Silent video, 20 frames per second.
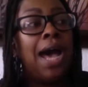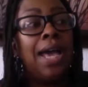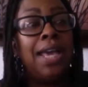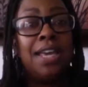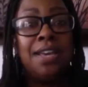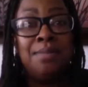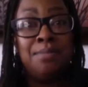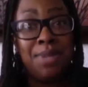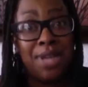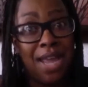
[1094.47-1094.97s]

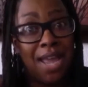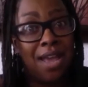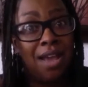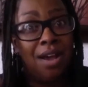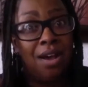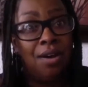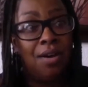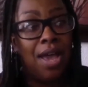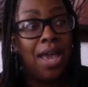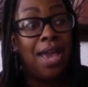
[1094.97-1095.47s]
I am
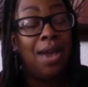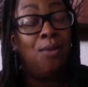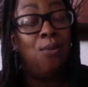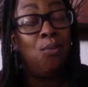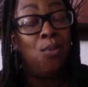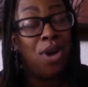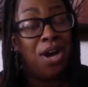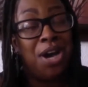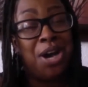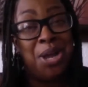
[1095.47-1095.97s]
now
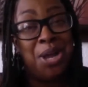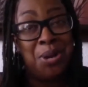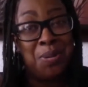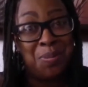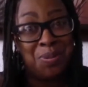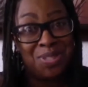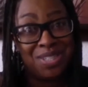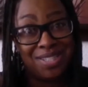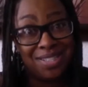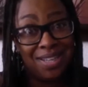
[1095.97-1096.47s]
at
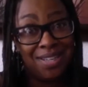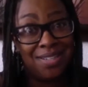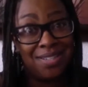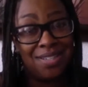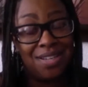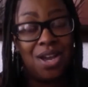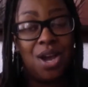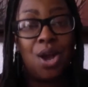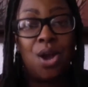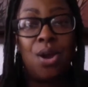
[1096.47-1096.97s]

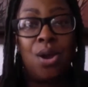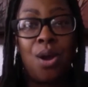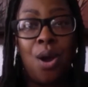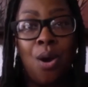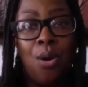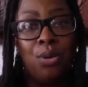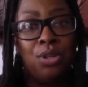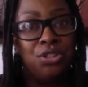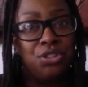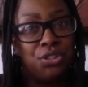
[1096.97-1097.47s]
100%
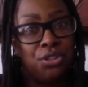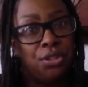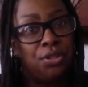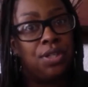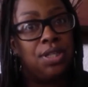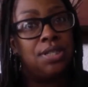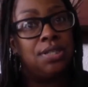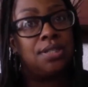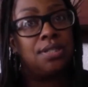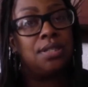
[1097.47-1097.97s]

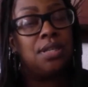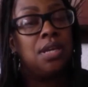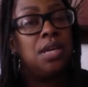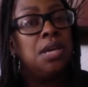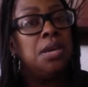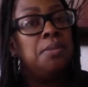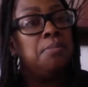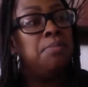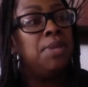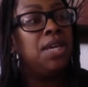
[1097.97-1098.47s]
co-insurance,
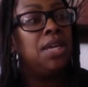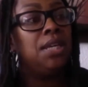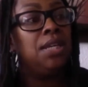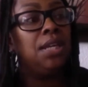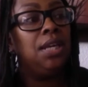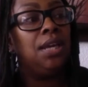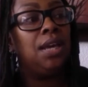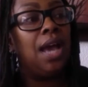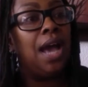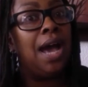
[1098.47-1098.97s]

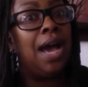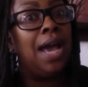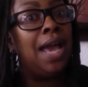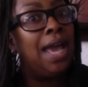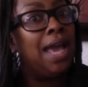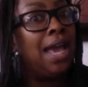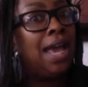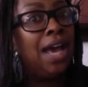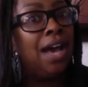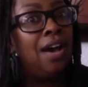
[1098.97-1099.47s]
meaning
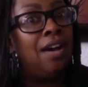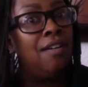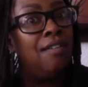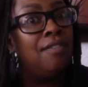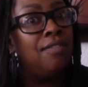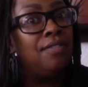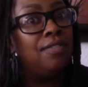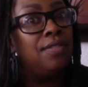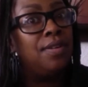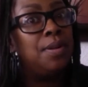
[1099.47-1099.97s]
I
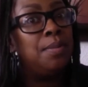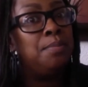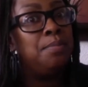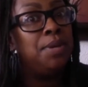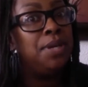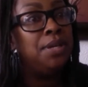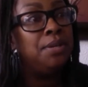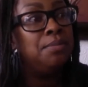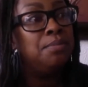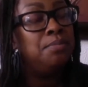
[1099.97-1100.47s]
have
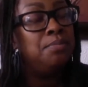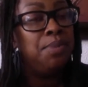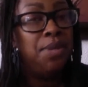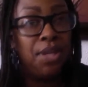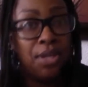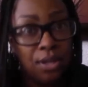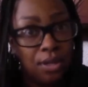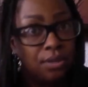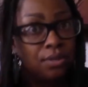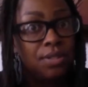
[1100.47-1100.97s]
been
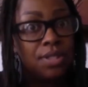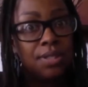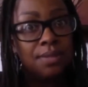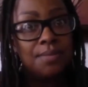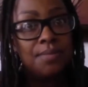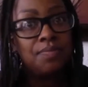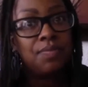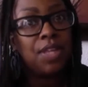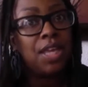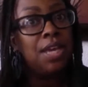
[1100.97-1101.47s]

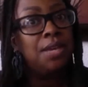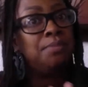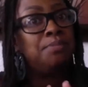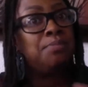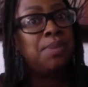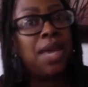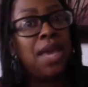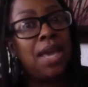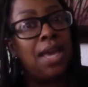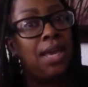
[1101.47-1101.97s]
billed
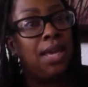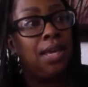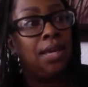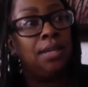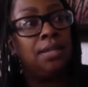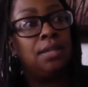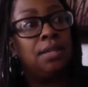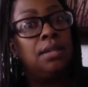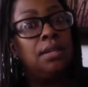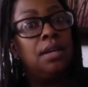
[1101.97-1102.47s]
and
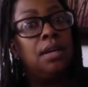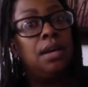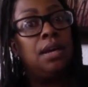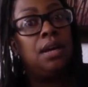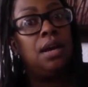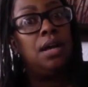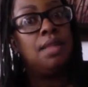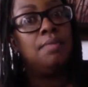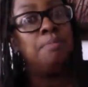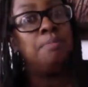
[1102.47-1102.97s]
paid
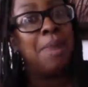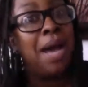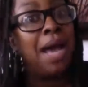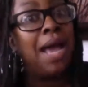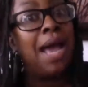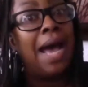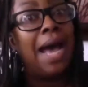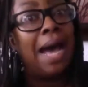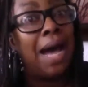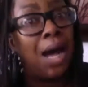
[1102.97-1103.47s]

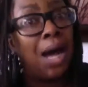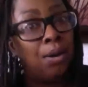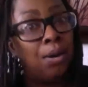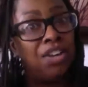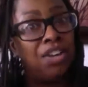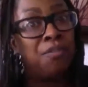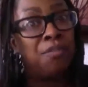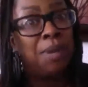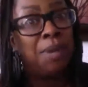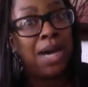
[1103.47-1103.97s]
my
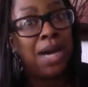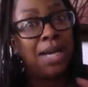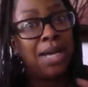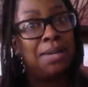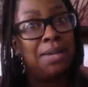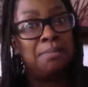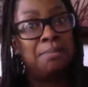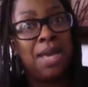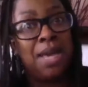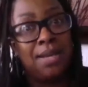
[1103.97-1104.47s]

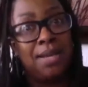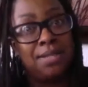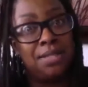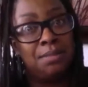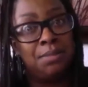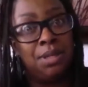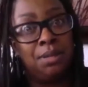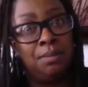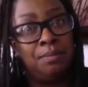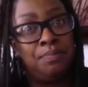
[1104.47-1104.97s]
out-of-pocket
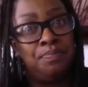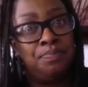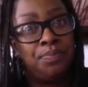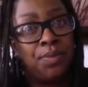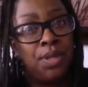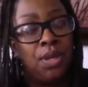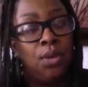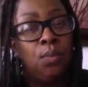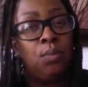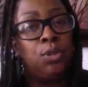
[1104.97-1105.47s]
maximum,
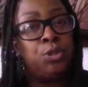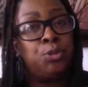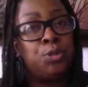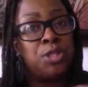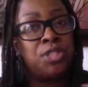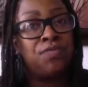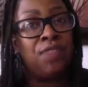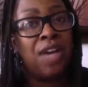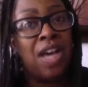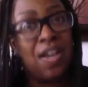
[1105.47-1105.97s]

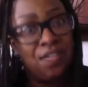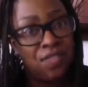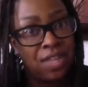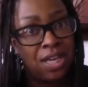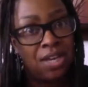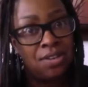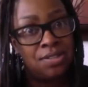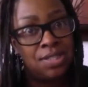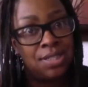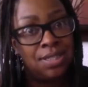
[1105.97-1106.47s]
which was
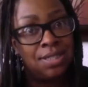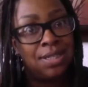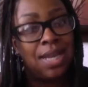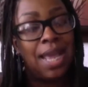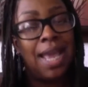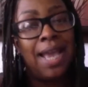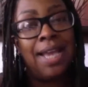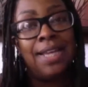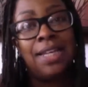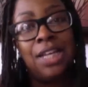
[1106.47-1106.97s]

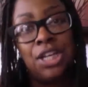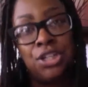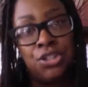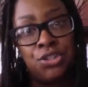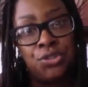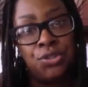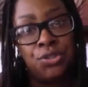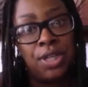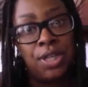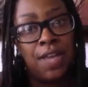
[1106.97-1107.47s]

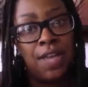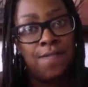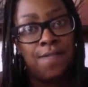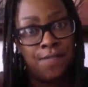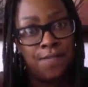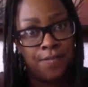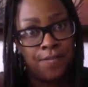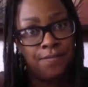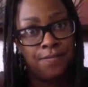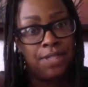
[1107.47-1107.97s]

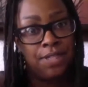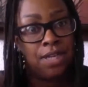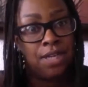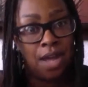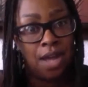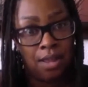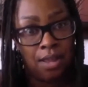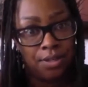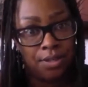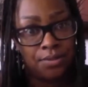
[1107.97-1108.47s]

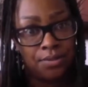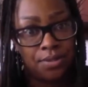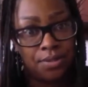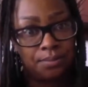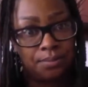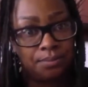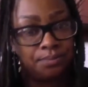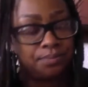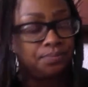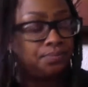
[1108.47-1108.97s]

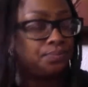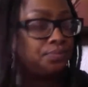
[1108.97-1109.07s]
$5,850.